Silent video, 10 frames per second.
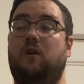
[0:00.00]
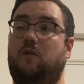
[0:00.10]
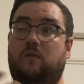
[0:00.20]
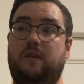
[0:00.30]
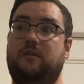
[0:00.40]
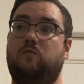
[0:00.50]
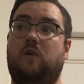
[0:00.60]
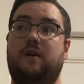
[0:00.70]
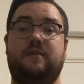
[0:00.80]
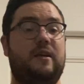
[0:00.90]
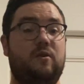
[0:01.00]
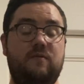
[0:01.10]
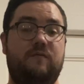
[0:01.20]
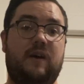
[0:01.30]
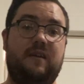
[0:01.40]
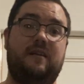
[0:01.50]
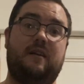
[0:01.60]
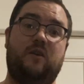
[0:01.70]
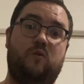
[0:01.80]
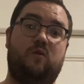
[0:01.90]
at least was, I couldn't find it
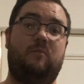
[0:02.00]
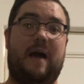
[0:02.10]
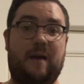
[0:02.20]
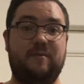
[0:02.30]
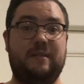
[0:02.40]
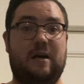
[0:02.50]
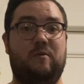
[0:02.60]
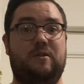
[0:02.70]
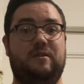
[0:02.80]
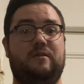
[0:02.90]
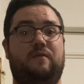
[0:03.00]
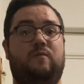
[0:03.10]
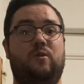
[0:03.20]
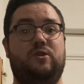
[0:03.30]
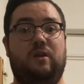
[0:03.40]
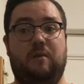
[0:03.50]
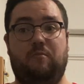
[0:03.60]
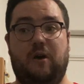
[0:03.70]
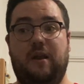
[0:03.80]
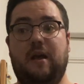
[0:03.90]
on Google Maps now, which is unfortunate,
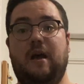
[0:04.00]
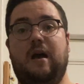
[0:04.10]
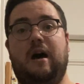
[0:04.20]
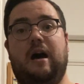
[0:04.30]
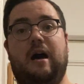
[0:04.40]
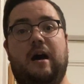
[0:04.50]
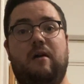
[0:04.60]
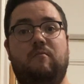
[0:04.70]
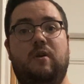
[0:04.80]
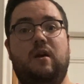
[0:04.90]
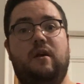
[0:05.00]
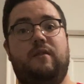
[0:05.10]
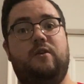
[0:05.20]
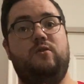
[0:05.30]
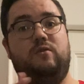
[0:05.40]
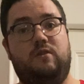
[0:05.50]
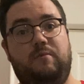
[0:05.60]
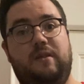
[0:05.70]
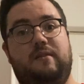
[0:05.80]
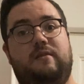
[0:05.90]
but there used to
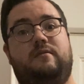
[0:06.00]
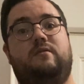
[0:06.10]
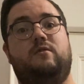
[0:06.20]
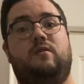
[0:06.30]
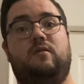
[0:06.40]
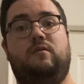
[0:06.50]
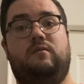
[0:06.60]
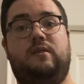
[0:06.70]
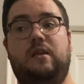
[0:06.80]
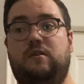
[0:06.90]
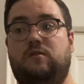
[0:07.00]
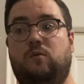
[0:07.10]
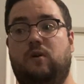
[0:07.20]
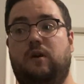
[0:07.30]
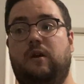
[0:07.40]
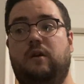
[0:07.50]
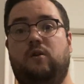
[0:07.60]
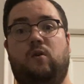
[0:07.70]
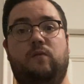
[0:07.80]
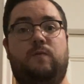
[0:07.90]
be this tea store
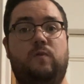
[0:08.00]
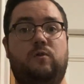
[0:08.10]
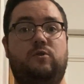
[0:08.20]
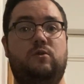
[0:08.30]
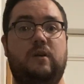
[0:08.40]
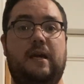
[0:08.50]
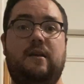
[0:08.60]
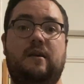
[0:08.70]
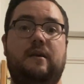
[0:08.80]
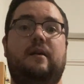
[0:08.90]
called Fukujuen,